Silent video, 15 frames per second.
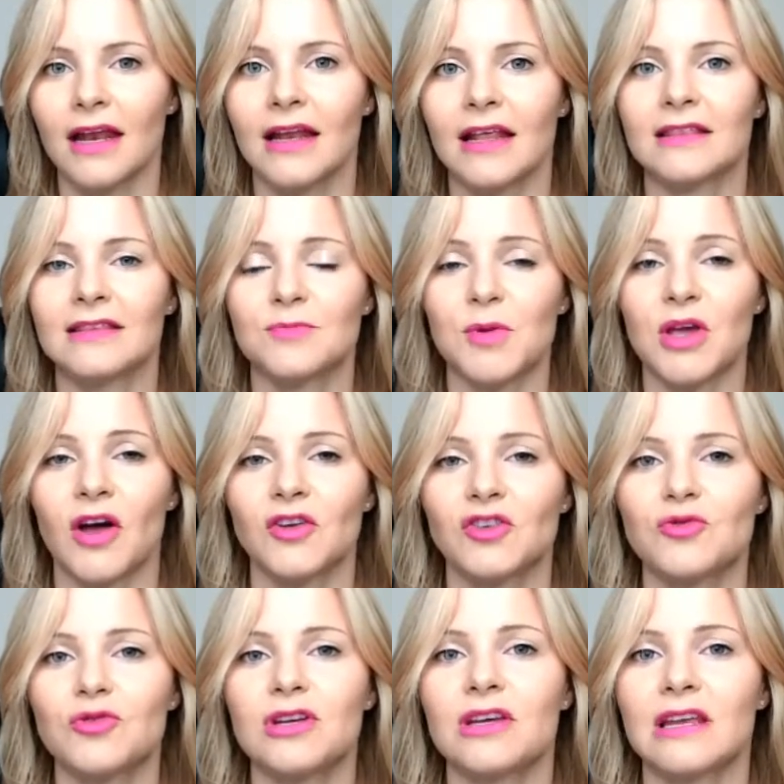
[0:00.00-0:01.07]
And it's
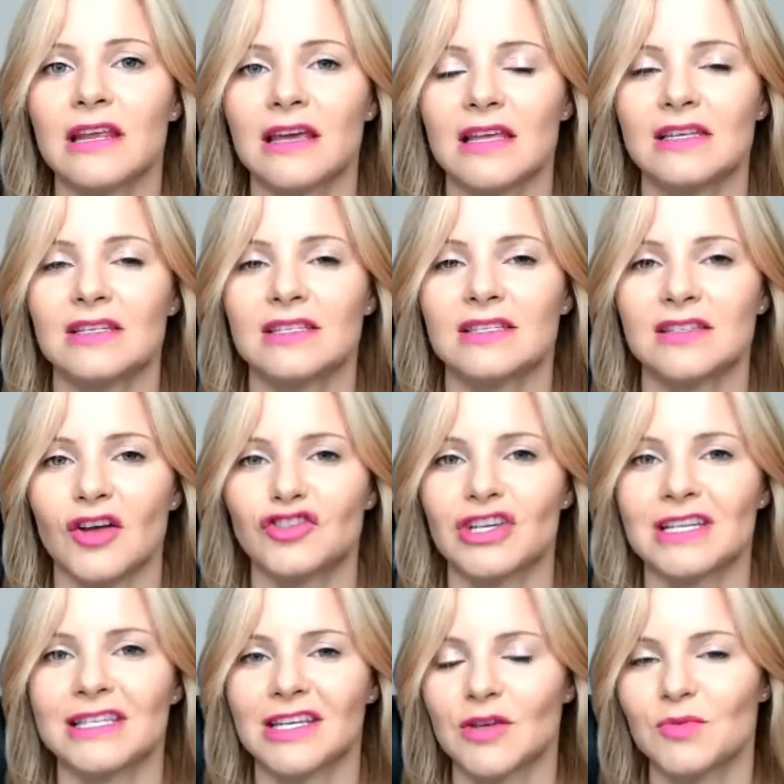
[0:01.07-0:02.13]
because you're getting into
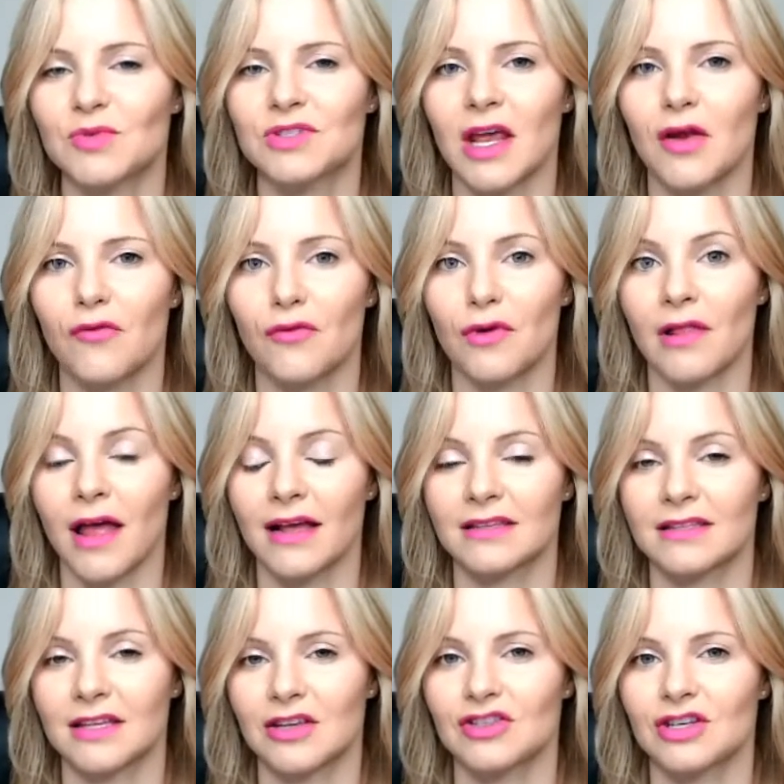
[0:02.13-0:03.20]
such a deep state of
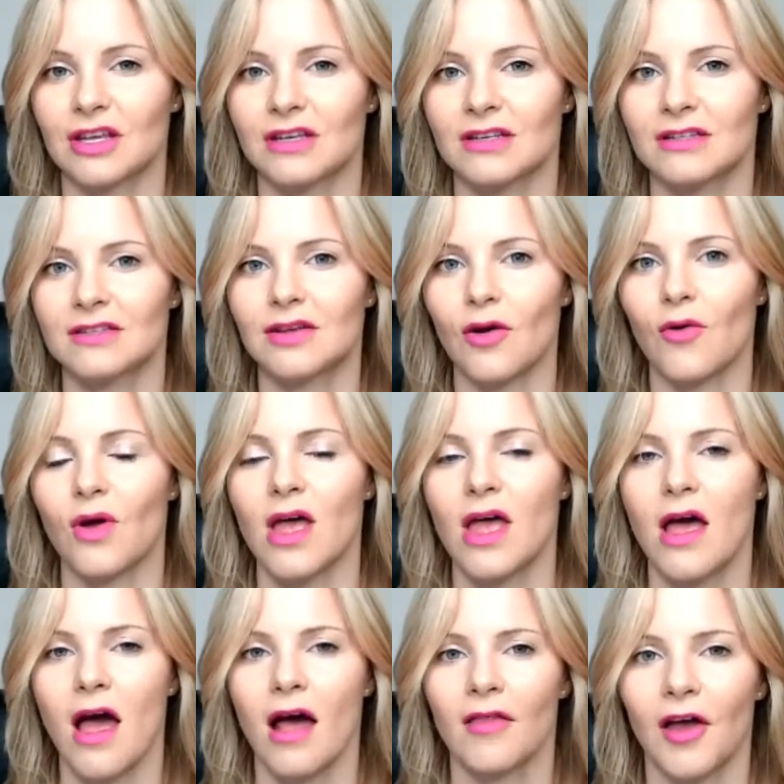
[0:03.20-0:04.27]
relaxation. So
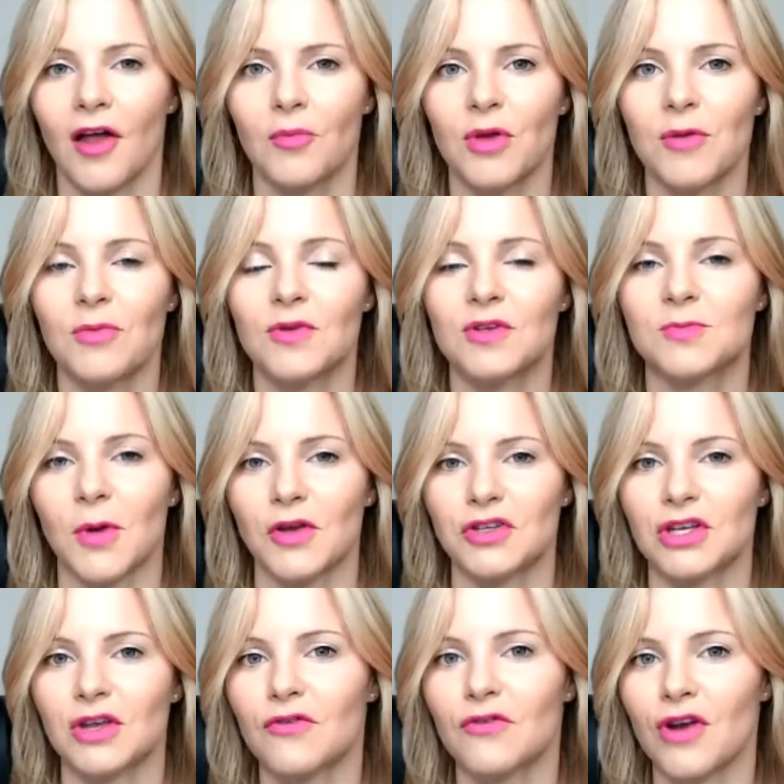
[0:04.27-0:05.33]
a lot of people,
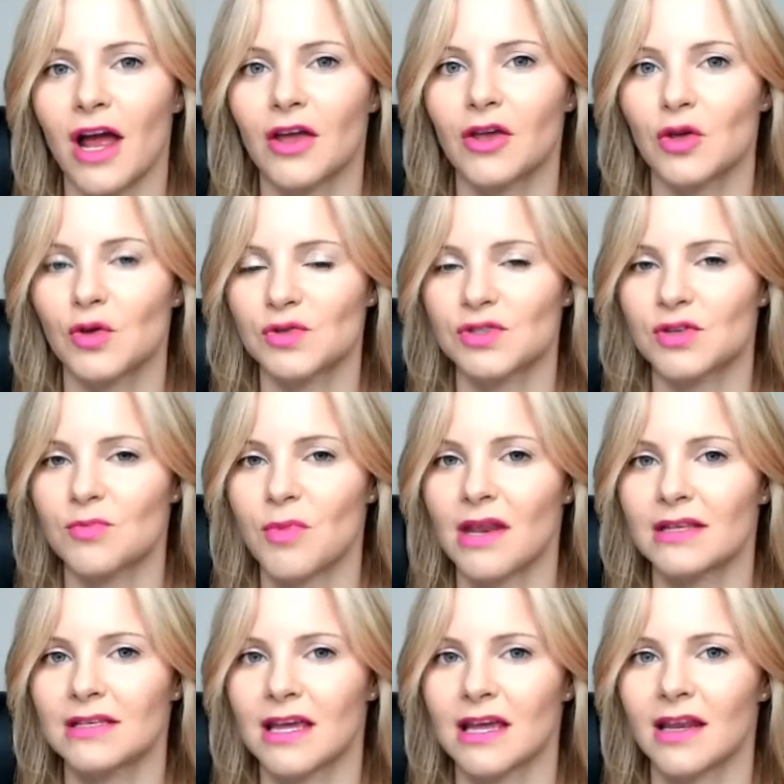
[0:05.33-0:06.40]
especially if you're not used to
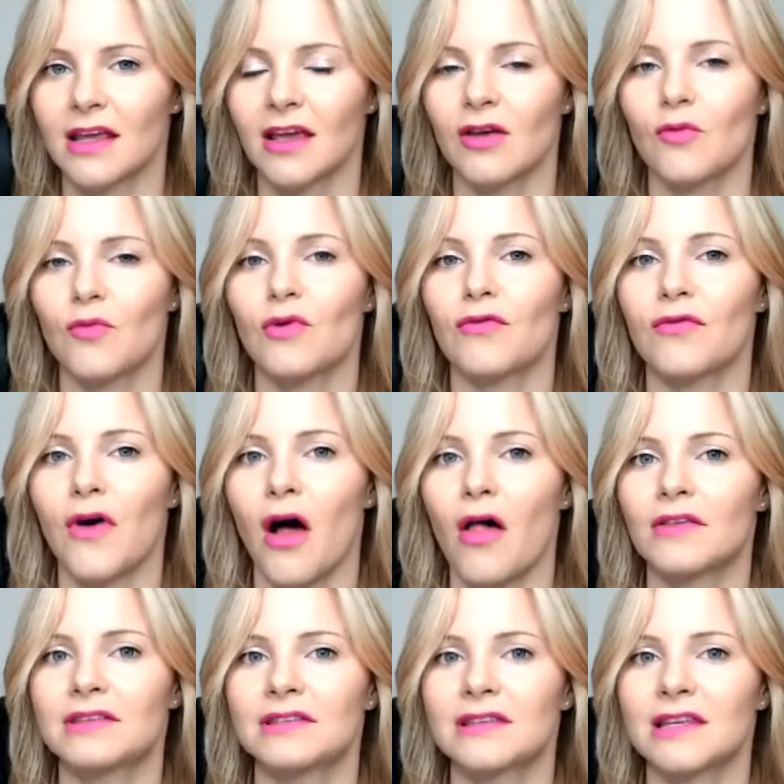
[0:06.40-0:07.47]
meditating, will
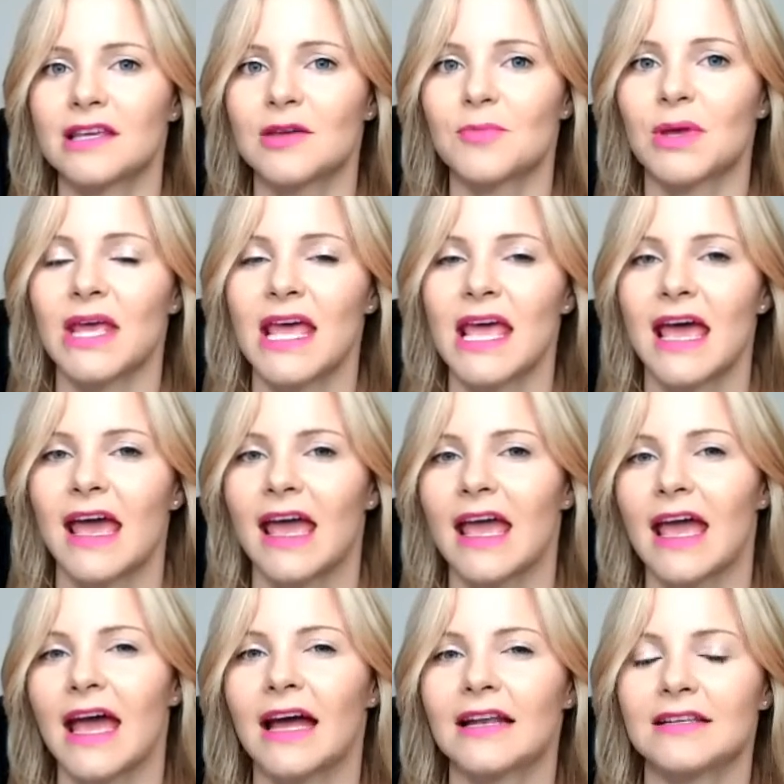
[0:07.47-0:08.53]
fall asleep
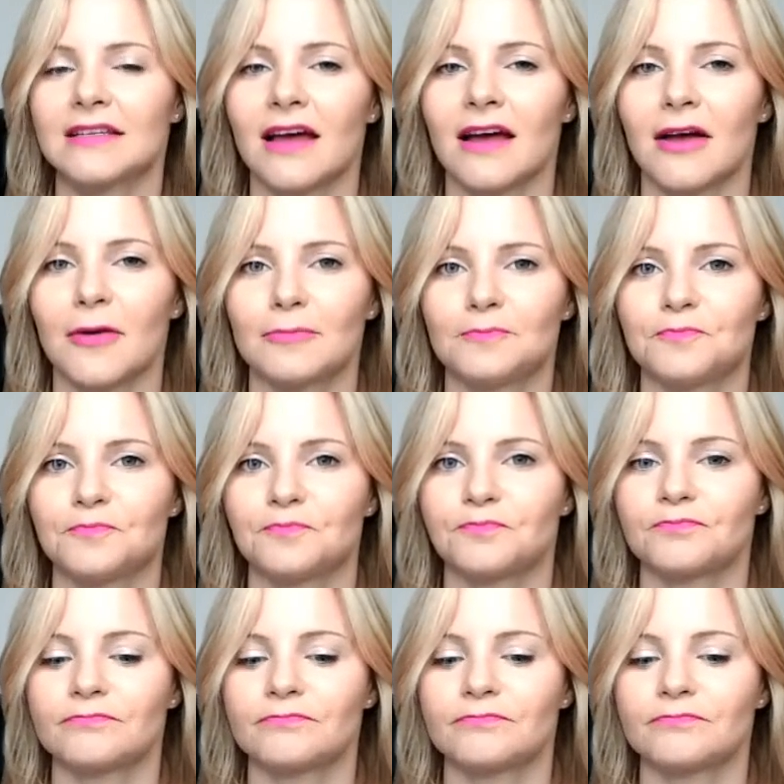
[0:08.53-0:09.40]
and. Um,